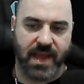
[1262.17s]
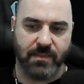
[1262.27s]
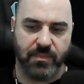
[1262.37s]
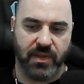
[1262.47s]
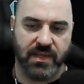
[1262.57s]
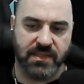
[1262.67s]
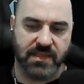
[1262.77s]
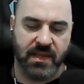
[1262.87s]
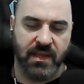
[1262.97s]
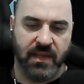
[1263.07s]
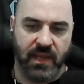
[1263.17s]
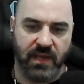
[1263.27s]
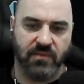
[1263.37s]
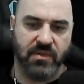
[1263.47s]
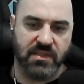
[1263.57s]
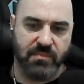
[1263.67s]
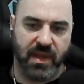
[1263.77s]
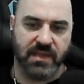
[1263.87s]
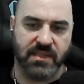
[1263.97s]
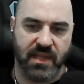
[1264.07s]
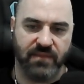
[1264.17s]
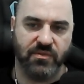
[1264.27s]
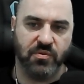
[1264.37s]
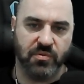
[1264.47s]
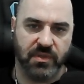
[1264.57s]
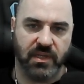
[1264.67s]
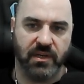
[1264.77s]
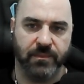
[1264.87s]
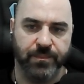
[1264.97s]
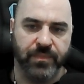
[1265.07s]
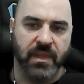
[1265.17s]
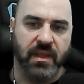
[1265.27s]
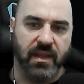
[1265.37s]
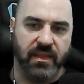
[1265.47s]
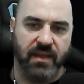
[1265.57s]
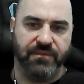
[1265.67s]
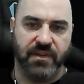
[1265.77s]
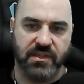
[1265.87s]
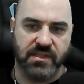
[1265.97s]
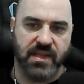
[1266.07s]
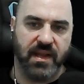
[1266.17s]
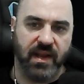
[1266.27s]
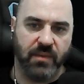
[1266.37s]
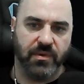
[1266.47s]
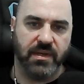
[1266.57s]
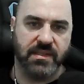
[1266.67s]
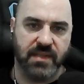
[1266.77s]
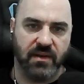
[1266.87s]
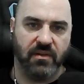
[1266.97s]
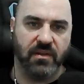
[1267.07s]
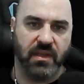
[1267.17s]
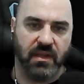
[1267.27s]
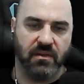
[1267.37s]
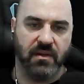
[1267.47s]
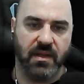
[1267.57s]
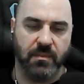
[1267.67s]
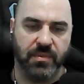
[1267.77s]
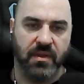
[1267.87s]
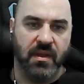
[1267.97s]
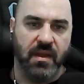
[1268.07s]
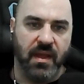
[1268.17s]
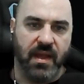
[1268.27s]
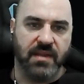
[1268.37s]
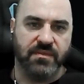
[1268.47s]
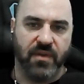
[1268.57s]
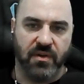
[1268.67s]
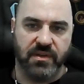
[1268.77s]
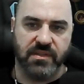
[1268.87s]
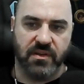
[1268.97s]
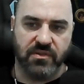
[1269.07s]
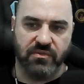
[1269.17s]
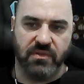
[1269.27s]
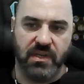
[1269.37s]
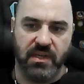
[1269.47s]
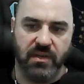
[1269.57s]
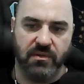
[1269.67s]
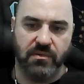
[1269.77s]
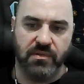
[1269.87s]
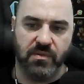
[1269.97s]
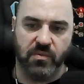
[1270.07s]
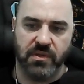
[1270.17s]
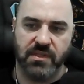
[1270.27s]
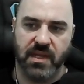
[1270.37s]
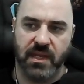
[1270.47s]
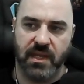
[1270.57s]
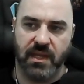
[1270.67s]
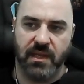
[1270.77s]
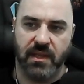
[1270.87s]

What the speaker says: plus increased max life jewel here. And that finishes out how we're going to set our gear up. As far as our tree goes, we're taking